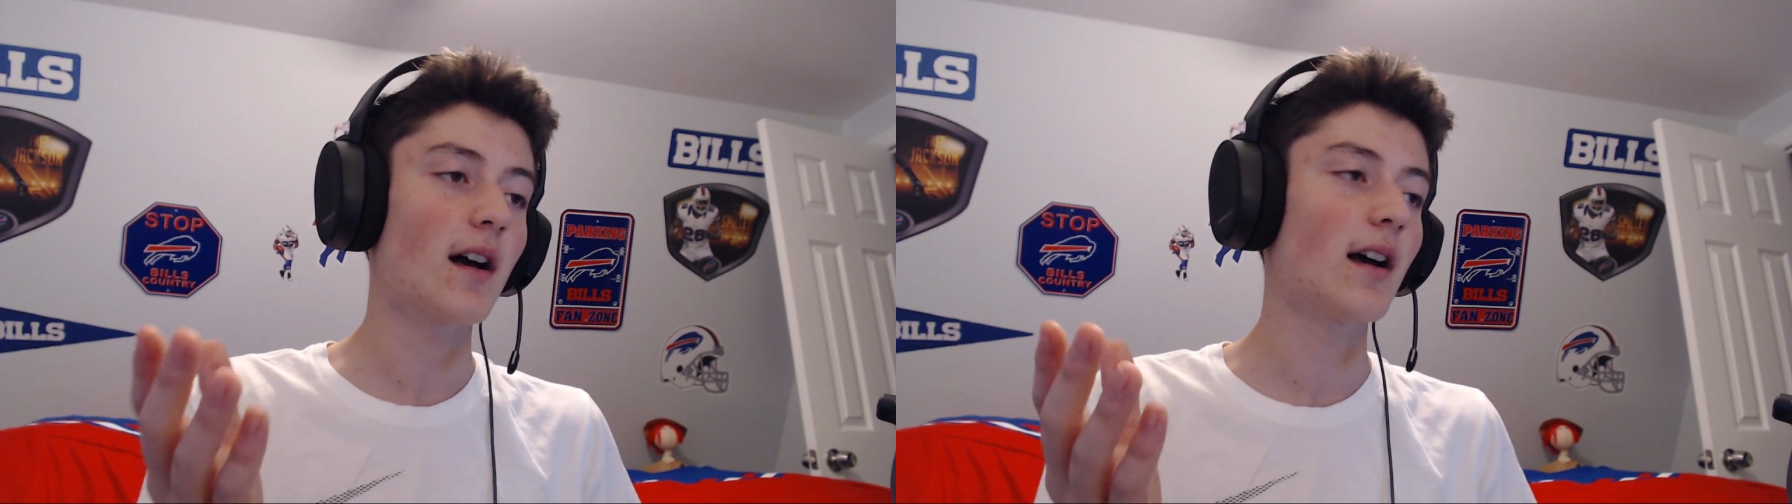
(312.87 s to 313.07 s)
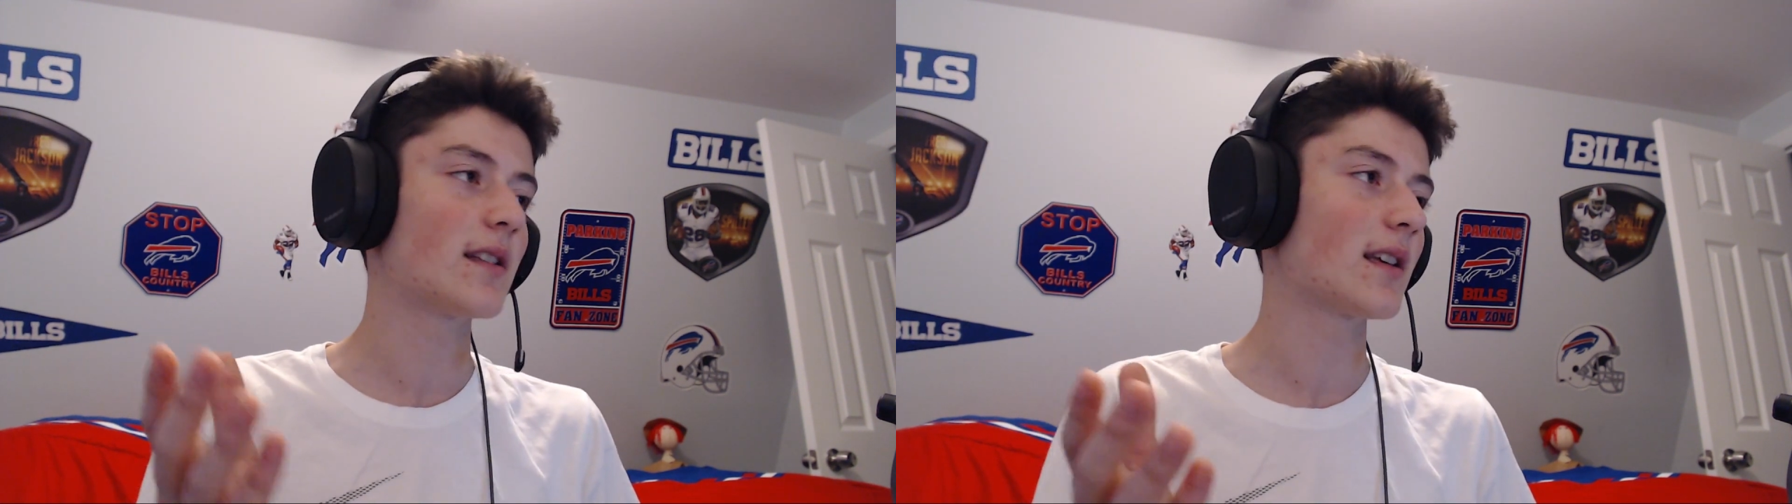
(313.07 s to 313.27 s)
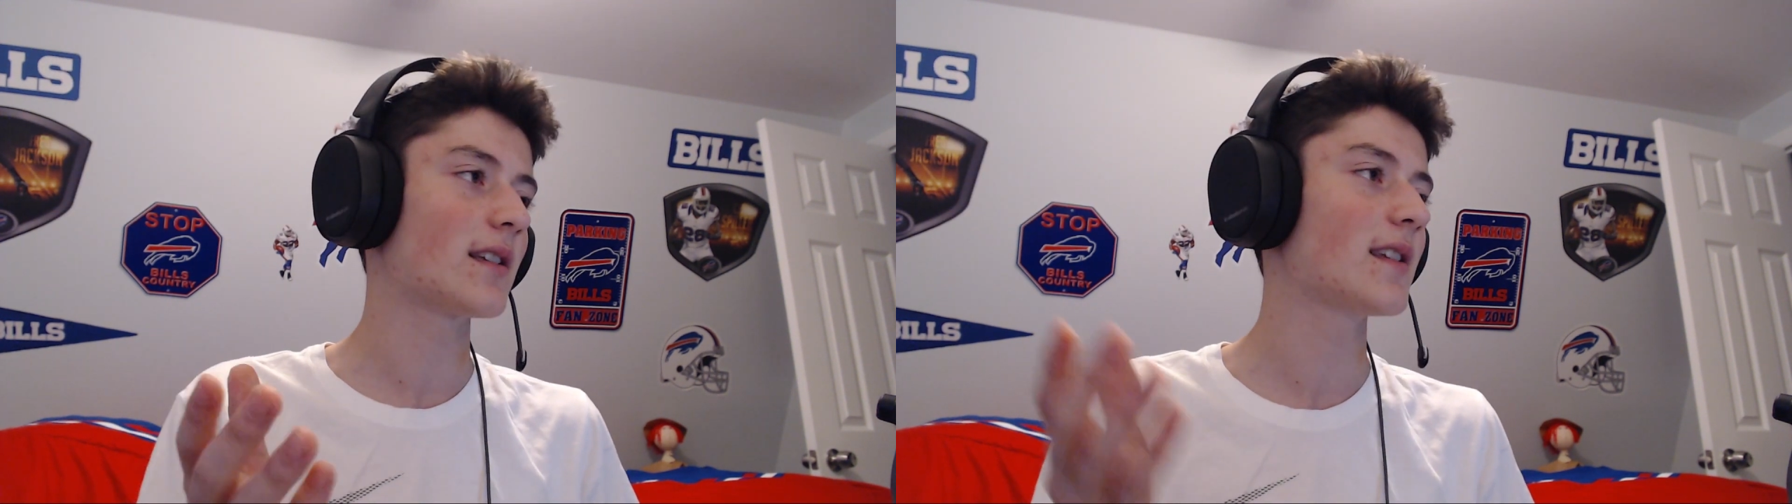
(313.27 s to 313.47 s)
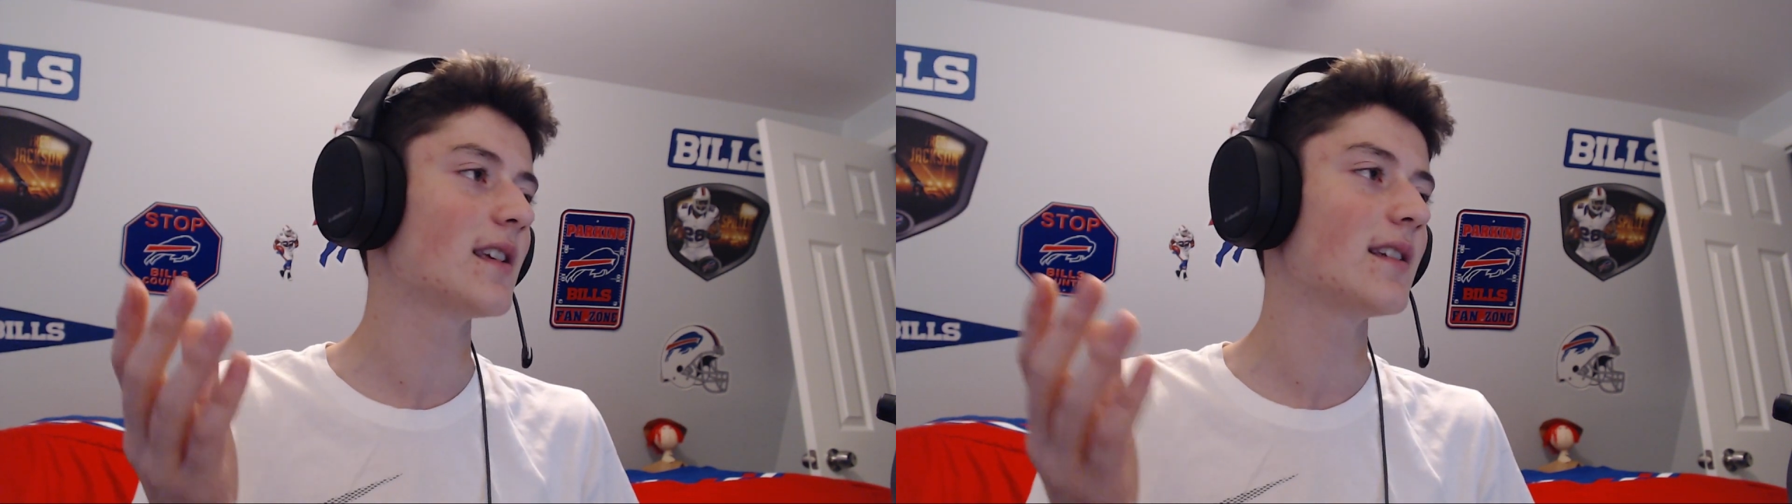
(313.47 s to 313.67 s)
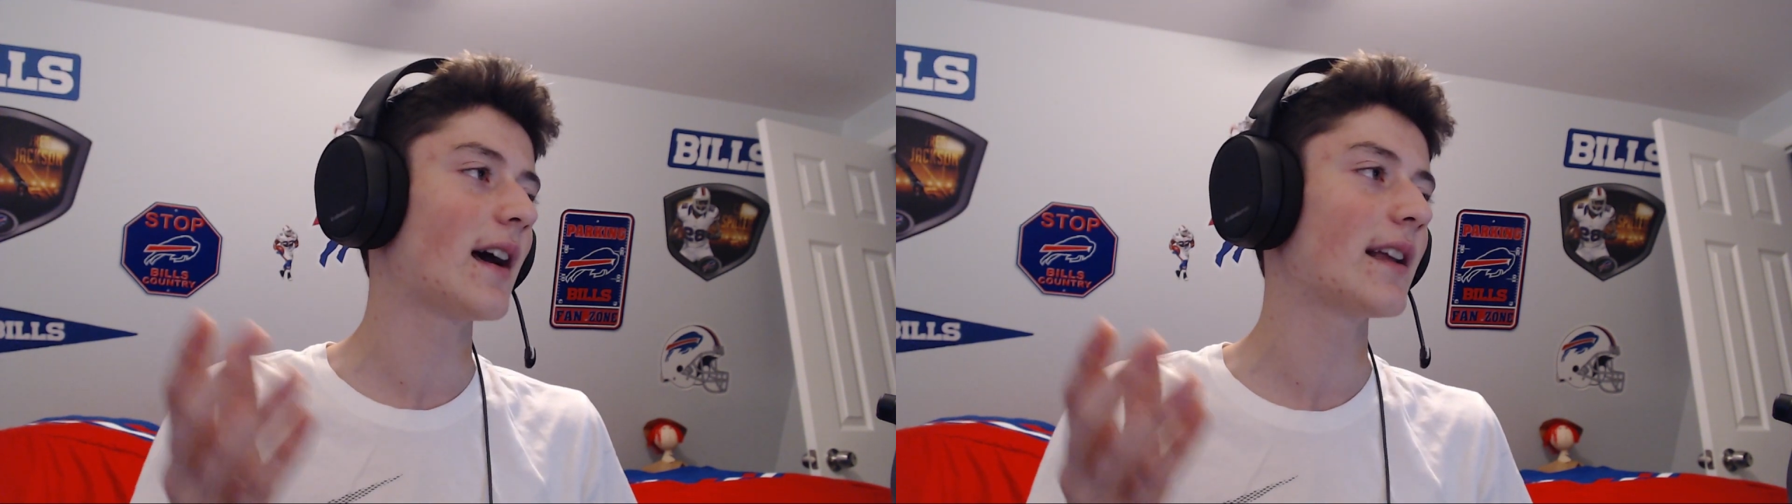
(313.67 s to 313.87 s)
It's like
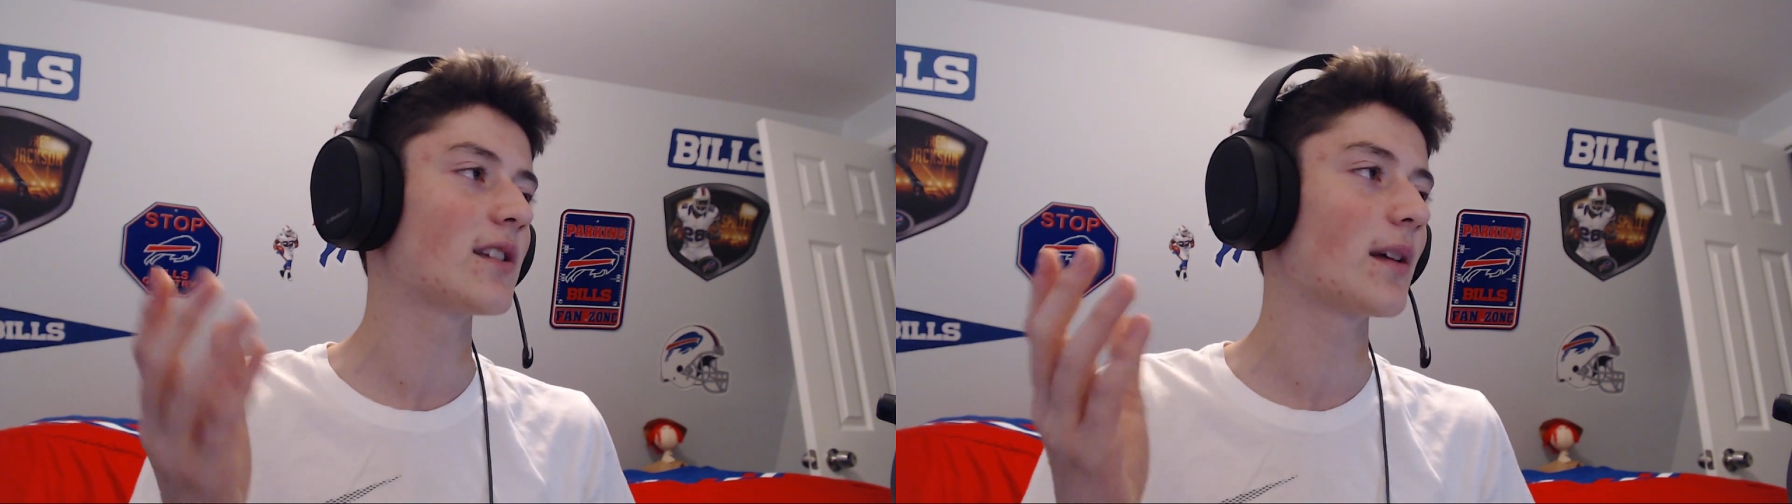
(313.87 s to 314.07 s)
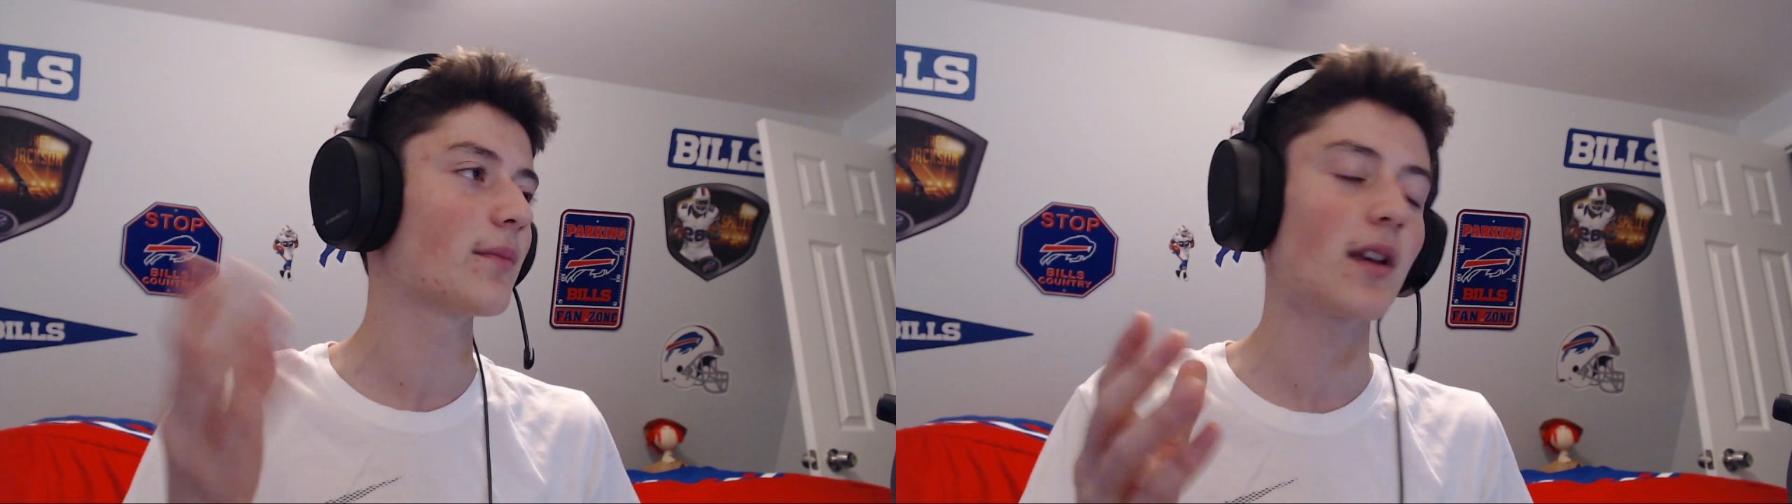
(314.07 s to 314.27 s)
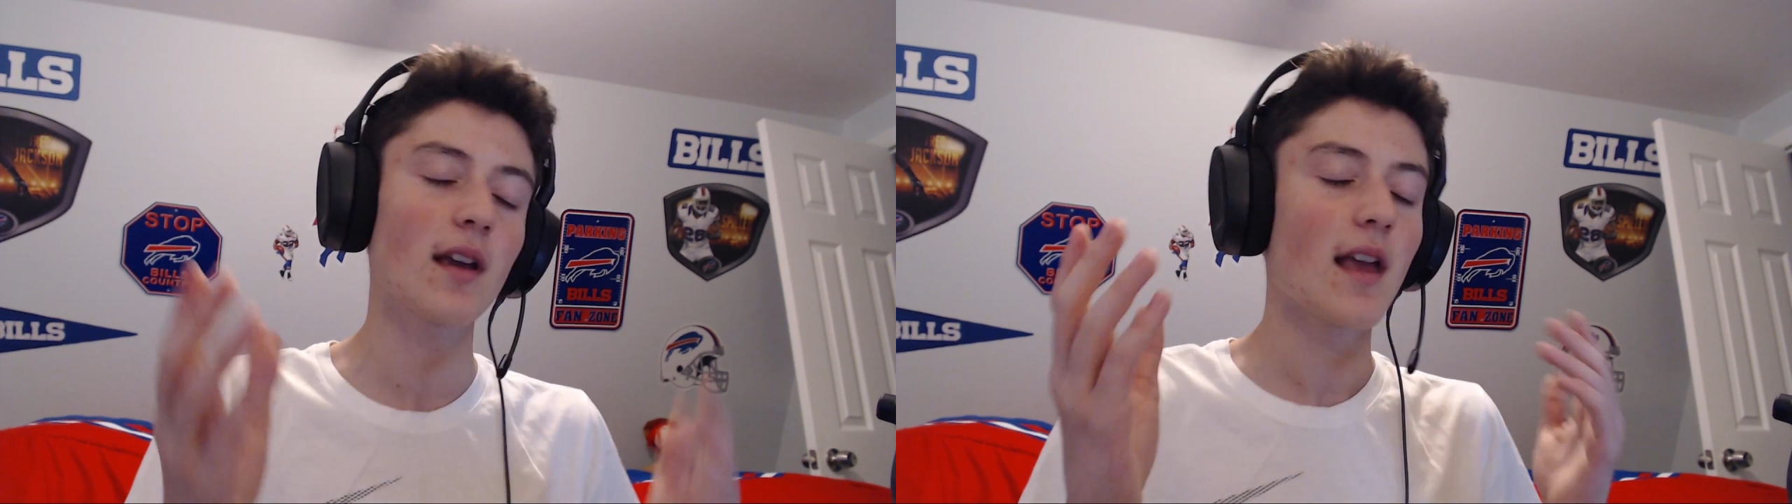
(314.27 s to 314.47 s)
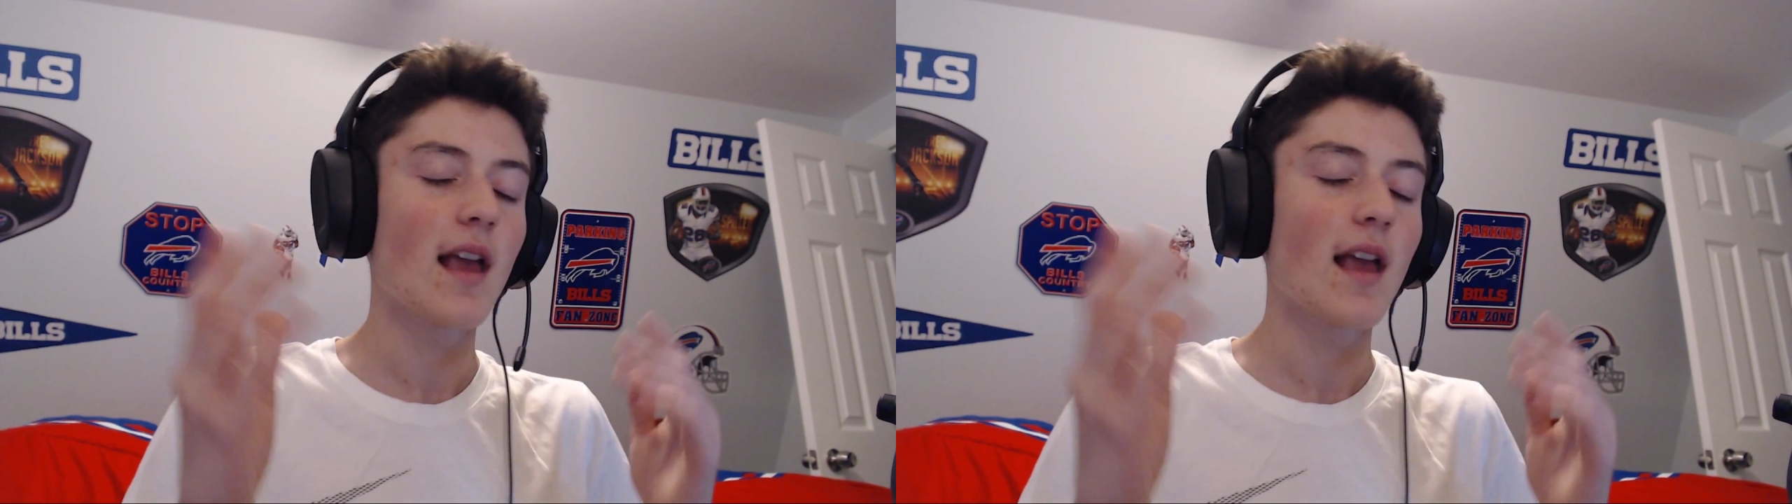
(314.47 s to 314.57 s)
C9 something.